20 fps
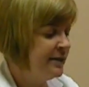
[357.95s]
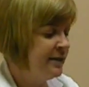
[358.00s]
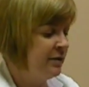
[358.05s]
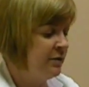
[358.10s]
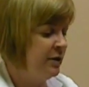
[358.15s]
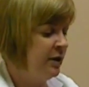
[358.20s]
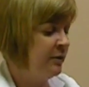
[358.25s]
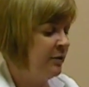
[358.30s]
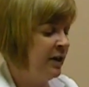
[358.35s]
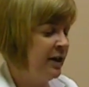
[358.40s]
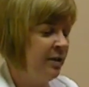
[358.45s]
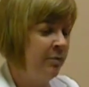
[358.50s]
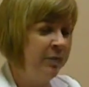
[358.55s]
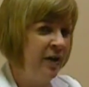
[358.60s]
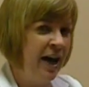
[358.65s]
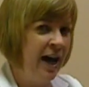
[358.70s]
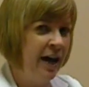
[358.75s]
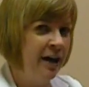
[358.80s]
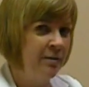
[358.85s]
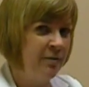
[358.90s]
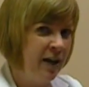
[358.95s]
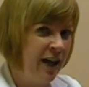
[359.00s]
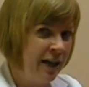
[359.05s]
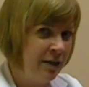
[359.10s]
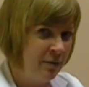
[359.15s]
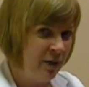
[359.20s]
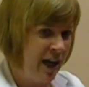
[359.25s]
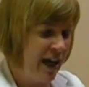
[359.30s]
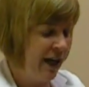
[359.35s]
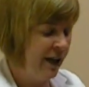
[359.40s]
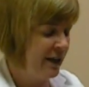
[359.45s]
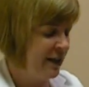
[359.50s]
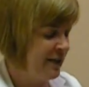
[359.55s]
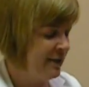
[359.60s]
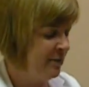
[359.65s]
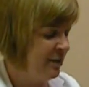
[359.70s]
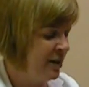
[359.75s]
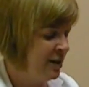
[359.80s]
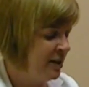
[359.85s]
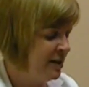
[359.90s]
So you want to pat, pat,
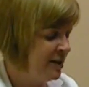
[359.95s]
pat as